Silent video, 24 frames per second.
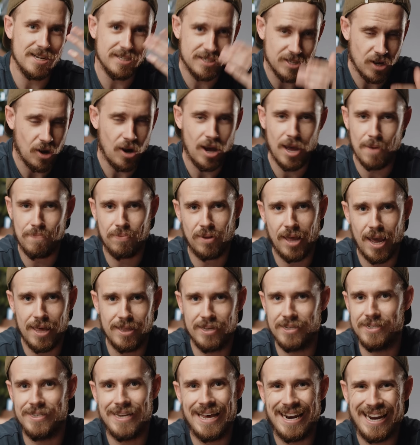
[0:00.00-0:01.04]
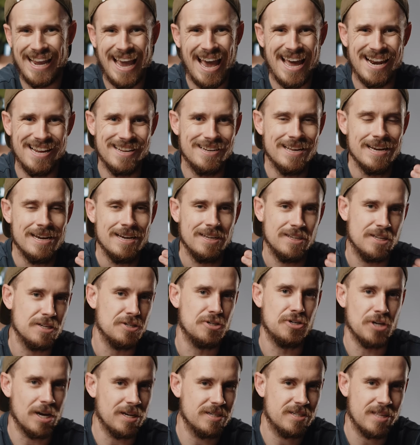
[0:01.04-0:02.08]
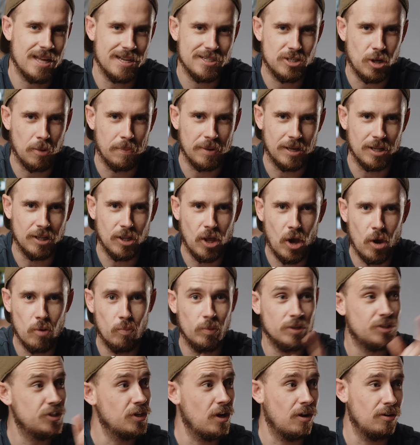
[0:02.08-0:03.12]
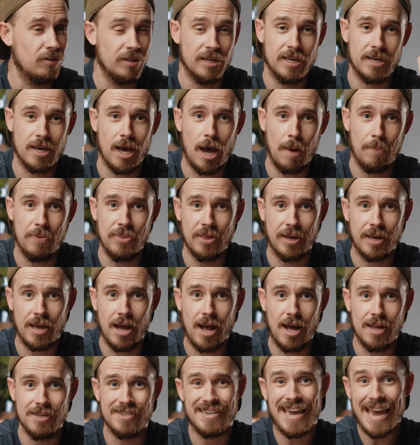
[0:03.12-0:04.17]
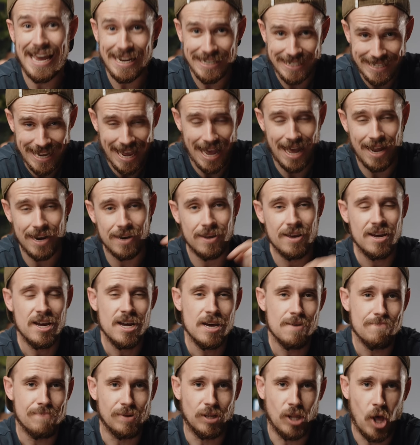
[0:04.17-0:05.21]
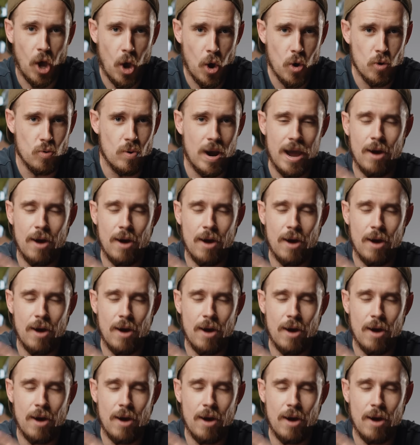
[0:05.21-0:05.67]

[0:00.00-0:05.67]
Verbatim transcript: an entire playlist dedicated to just that topic alone, which I'll link up in the cards and down below.